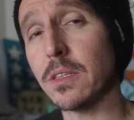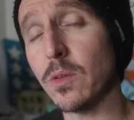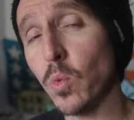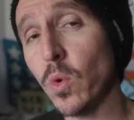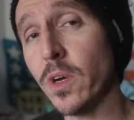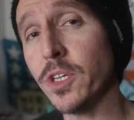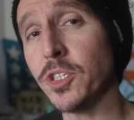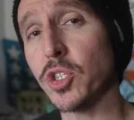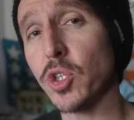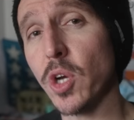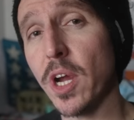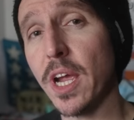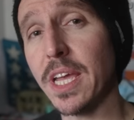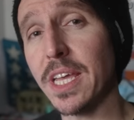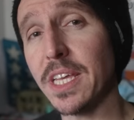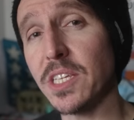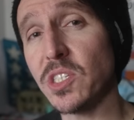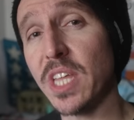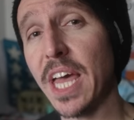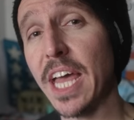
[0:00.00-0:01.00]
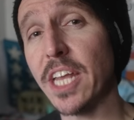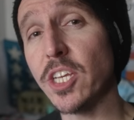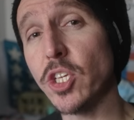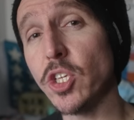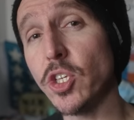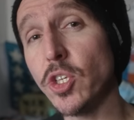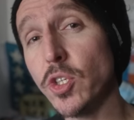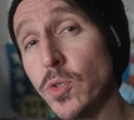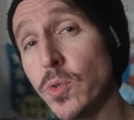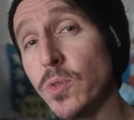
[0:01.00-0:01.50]
the One Tray is that
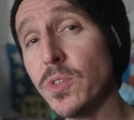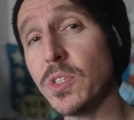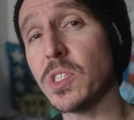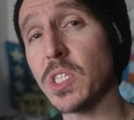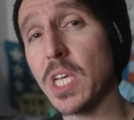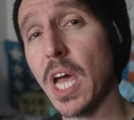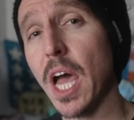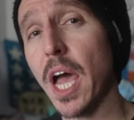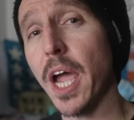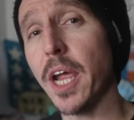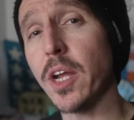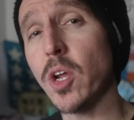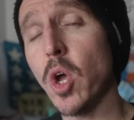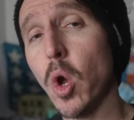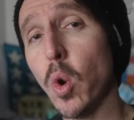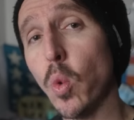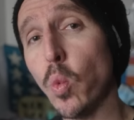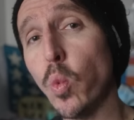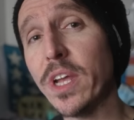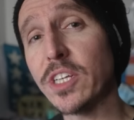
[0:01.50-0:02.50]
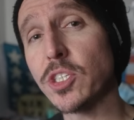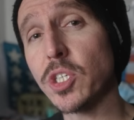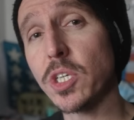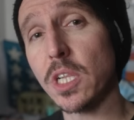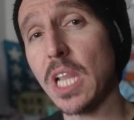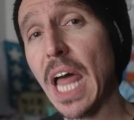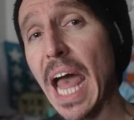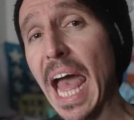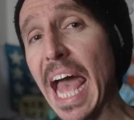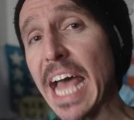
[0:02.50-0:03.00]
you decide which
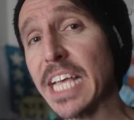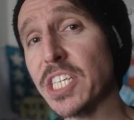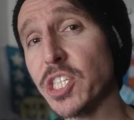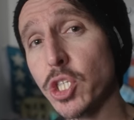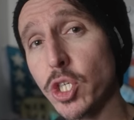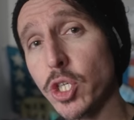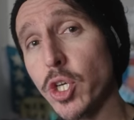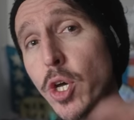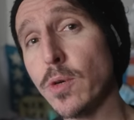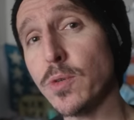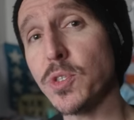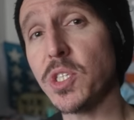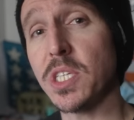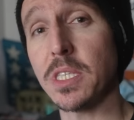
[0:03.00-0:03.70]
glass goes